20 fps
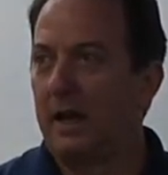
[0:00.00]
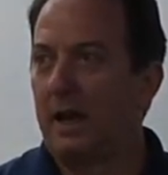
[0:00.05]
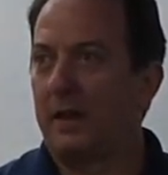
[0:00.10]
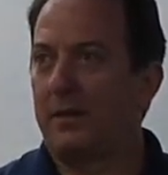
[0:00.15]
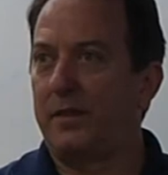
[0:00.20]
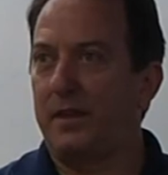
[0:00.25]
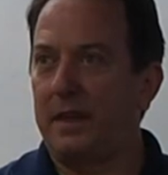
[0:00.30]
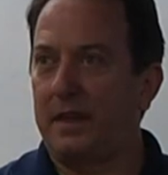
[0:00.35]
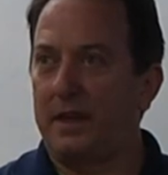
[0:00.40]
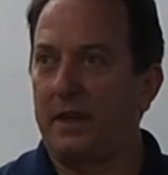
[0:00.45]
I
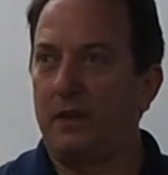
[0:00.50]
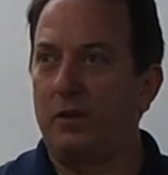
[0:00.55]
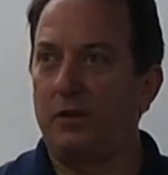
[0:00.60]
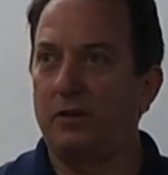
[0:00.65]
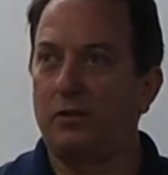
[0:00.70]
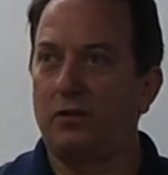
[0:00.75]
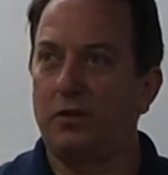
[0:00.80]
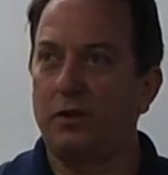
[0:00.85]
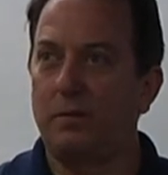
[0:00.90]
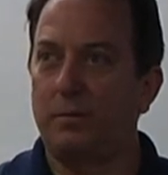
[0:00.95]
think
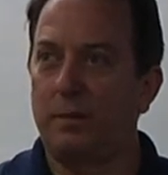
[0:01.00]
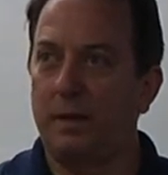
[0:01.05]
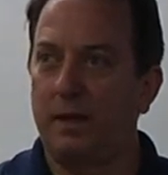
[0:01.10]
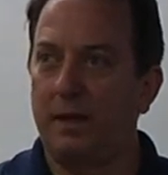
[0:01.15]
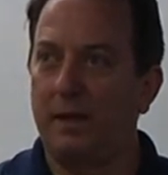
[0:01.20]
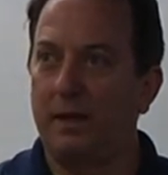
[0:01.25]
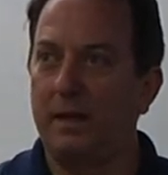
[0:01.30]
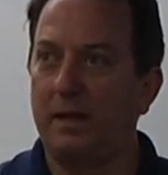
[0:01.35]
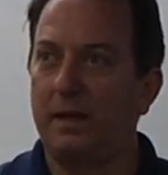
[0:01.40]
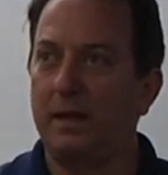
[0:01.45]
you should
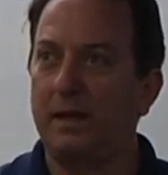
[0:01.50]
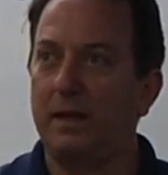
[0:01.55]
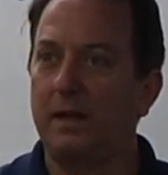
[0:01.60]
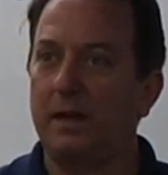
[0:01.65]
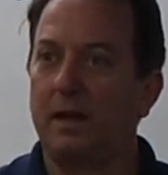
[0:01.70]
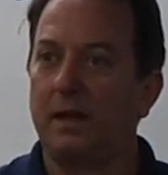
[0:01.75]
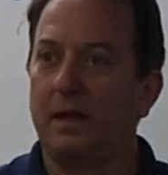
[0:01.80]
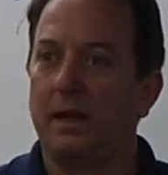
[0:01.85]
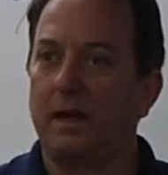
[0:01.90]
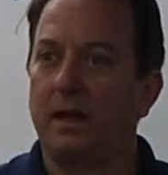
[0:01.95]
be
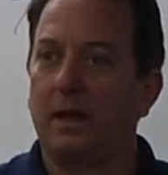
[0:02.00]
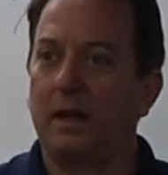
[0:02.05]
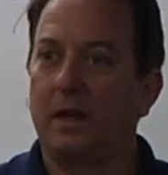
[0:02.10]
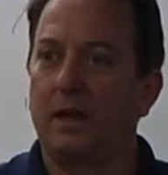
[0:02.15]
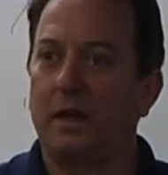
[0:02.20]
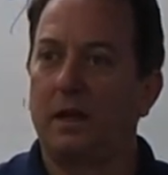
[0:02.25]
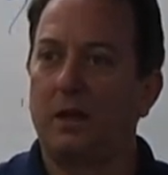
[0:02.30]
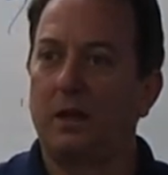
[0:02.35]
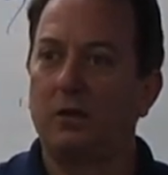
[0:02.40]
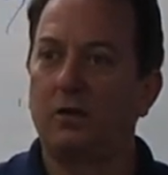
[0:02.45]

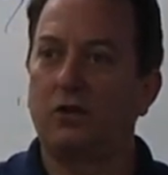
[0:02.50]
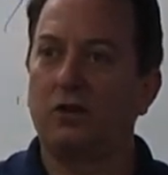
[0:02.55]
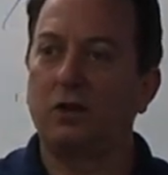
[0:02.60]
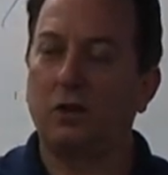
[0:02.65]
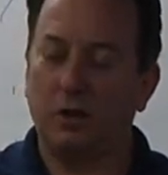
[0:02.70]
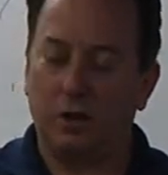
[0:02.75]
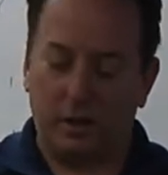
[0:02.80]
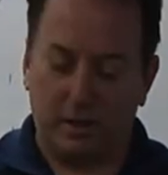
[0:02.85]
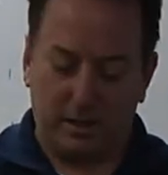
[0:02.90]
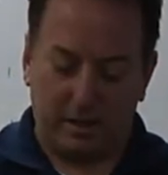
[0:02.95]
you
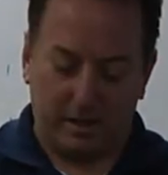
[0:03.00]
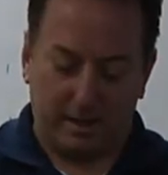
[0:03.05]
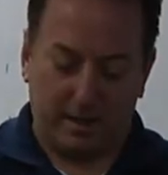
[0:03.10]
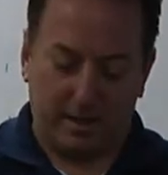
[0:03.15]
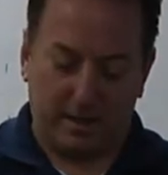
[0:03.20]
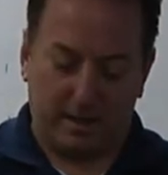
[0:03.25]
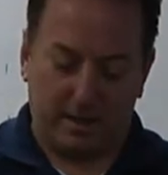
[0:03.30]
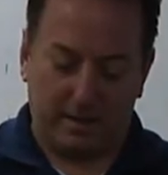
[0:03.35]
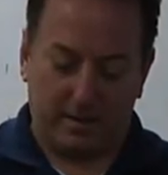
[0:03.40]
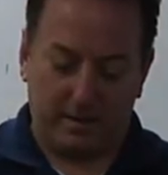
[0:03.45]
should
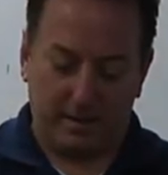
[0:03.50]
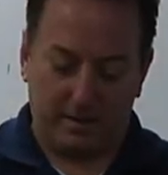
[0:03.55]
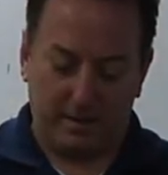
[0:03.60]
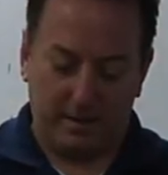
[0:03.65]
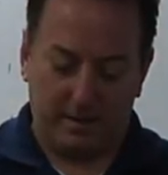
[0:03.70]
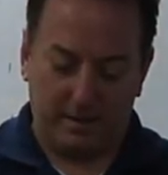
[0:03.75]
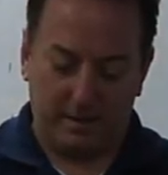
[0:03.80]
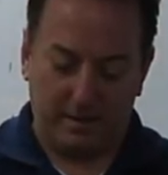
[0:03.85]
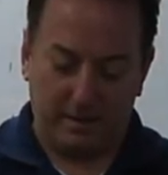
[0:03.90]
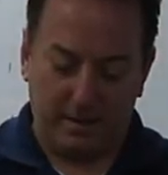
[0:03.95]
uh,
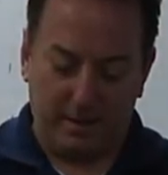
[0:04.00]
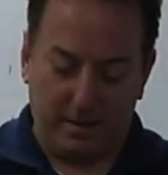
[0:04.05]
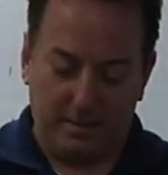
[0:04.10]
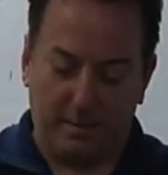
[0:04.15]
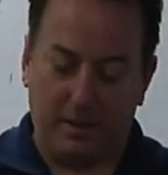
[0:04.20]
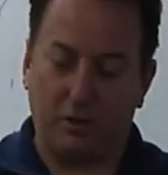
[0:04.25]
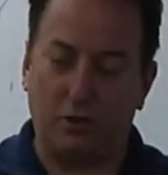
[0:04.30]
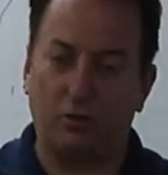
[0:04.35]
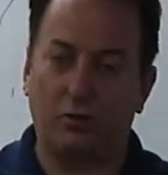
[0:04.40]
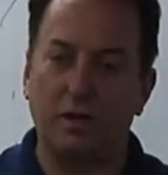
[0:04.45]

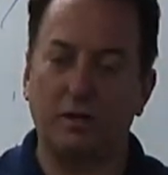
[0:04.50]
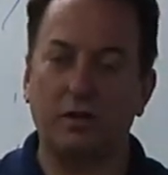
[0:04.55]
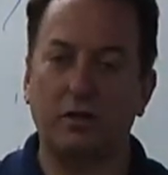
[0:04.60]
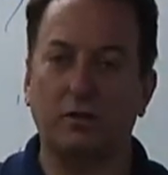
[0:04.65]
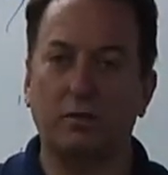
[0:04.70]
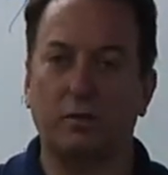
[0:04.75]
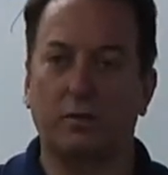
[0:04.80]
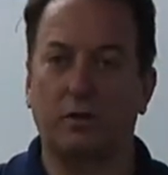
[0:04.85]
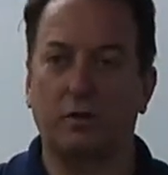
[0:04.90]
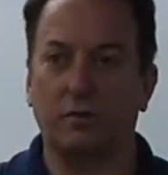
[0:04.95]
be
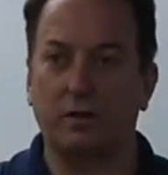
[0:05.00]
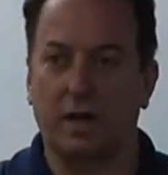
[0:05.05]
judicious with your